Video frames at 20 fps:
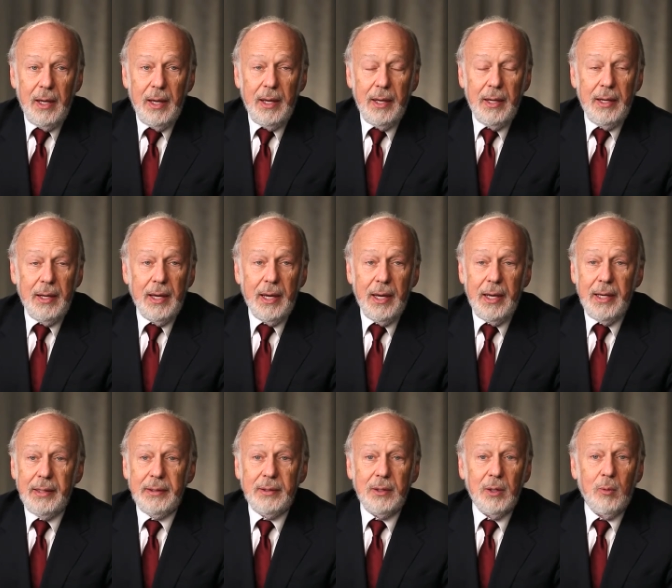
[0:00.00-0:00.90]
And
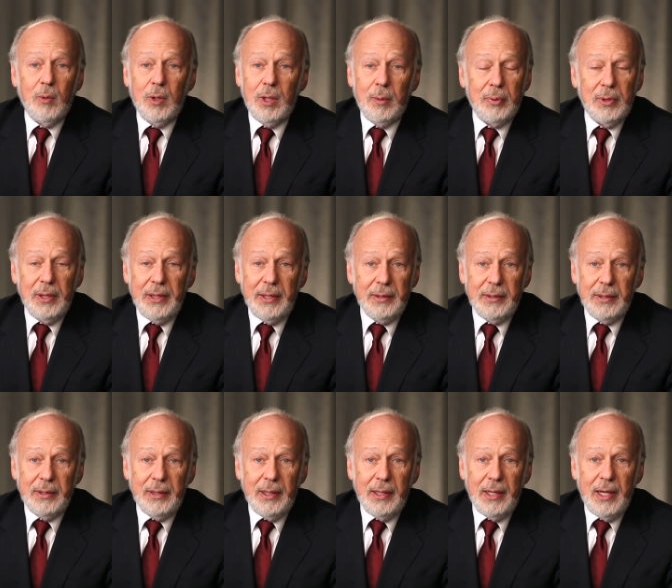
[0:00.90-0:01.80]
I don't want to play
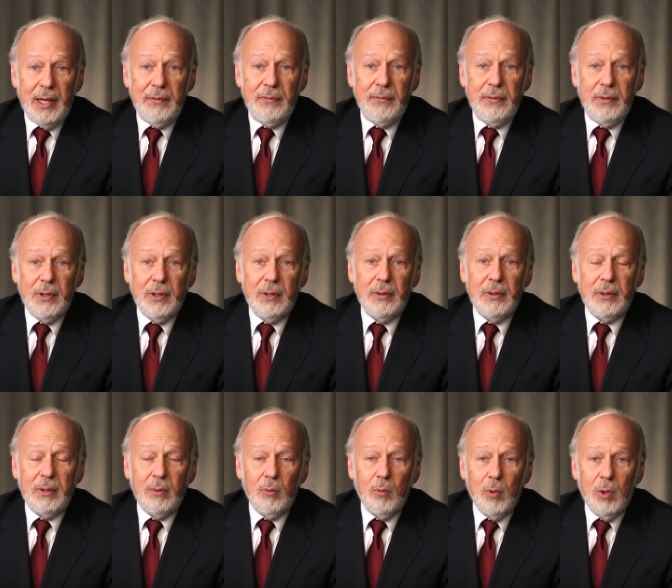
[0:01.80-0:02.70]
into that. I feel
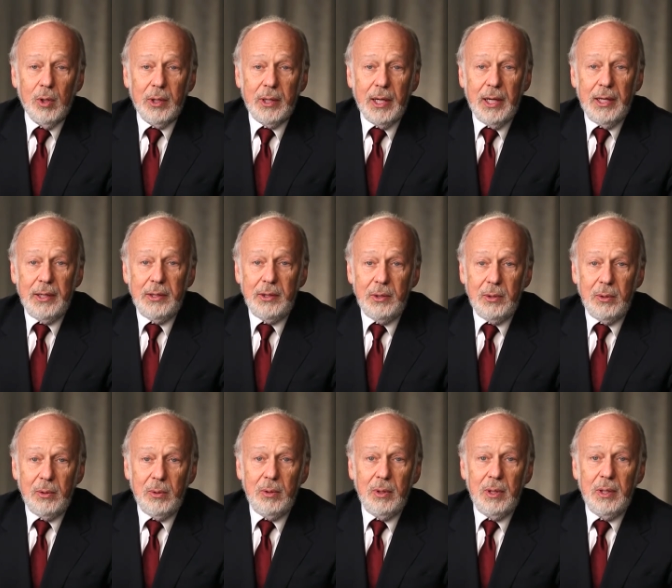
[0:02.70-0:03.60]
that the work I
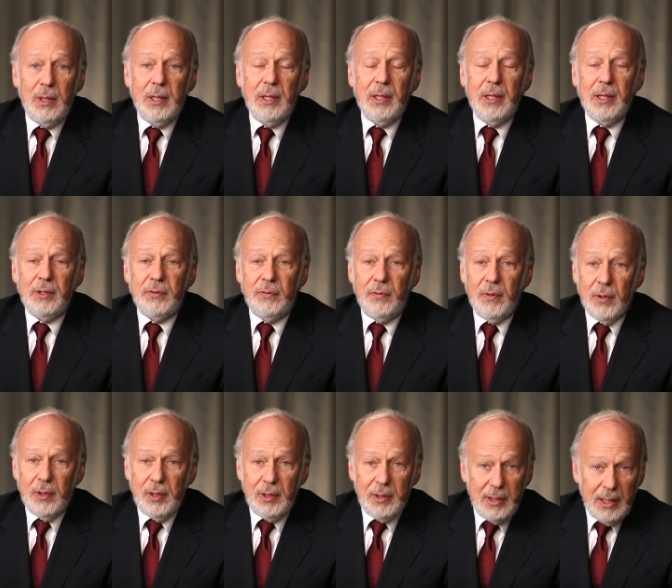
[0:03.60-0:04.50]
do is
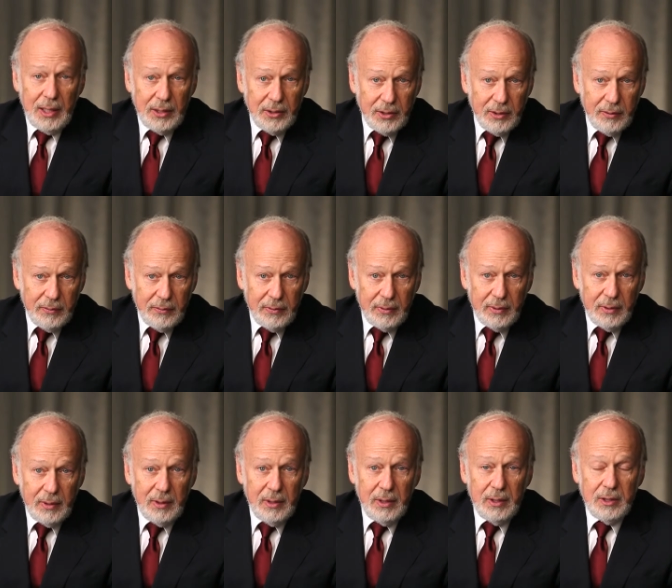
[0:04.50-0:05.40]
very intensive.
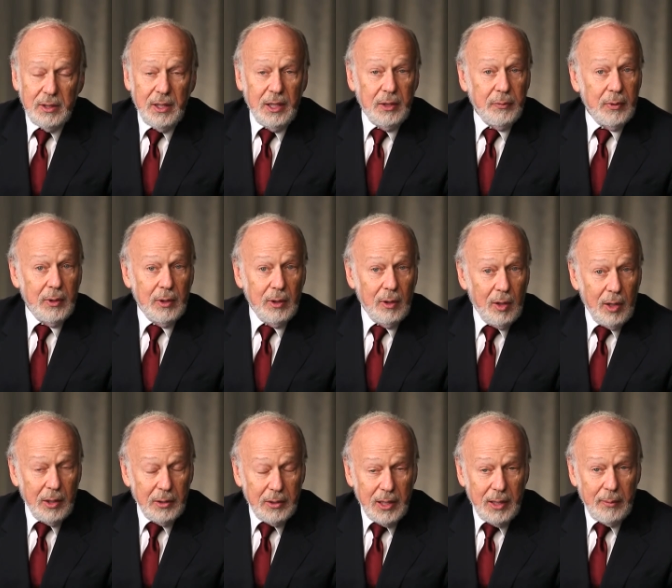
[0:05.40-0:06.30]
It takes me a
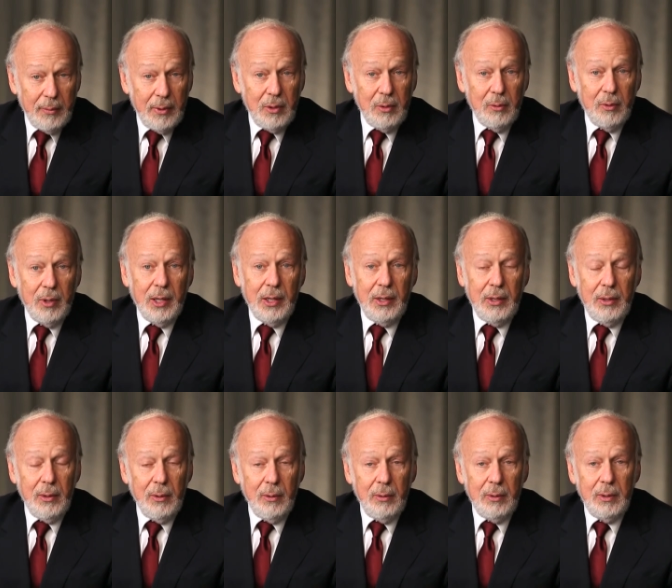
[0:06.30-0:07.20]
long time to do what I
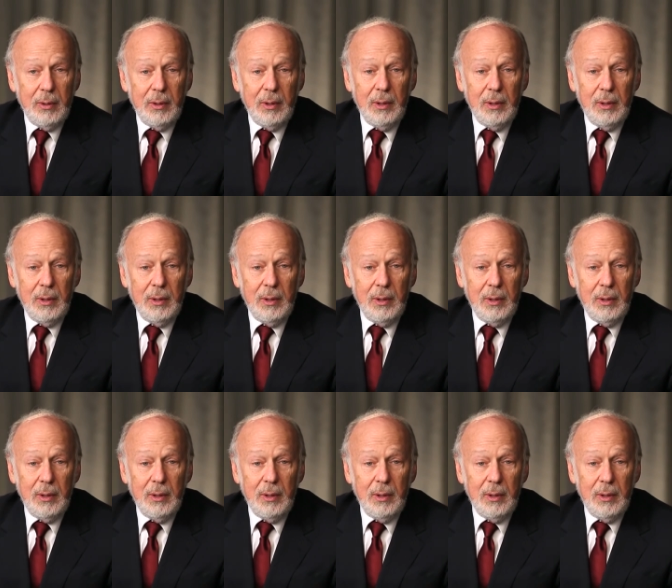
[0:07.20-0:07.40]
do.